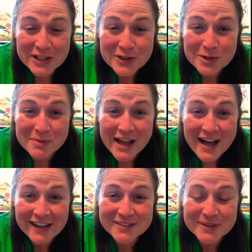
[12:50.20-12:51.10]
cool
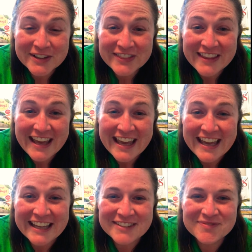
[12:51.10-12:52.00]
blocks, weren't
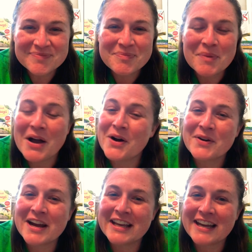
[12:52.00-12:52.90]
they? All
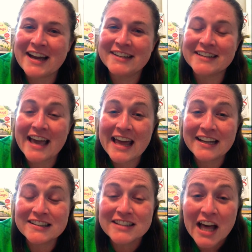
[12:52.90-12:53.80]
right, guys, I had a
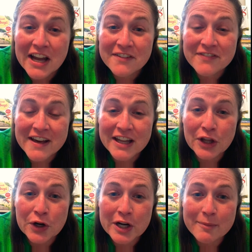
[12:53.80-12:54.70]
lot of fun
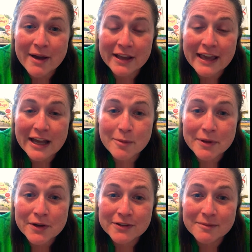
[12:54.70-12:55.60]
learning about
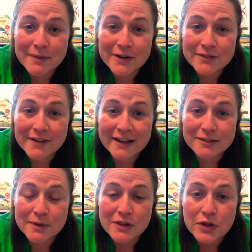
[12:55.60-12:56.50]
caterpillars and
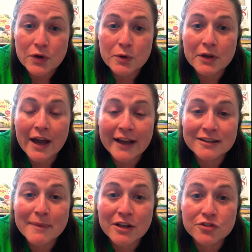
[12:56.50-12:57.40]
butterflies with you.
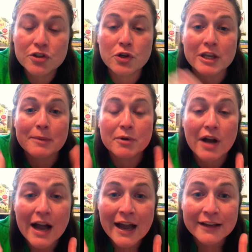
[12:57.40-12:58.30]
Guys, make sure you keep your
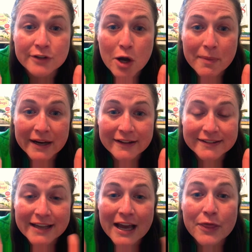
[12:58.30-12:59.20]
eyes open
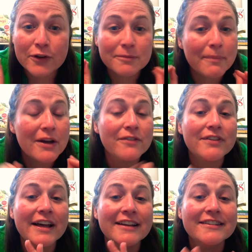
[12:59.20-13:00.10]
outside. There's
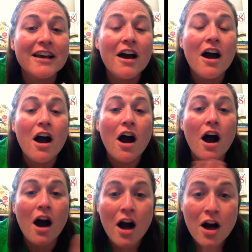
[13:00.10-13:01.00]
butterflies
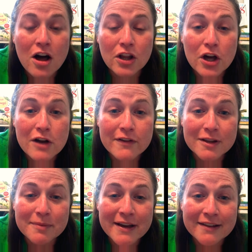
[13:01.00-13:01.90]
all over
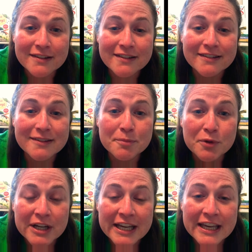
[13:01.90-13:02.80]
the place because it's
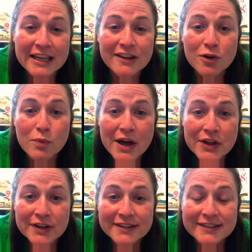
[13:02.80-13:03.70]
spring and the
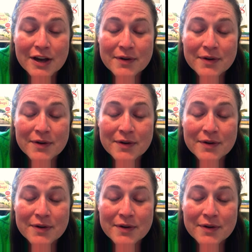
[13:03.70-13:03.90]
weather is so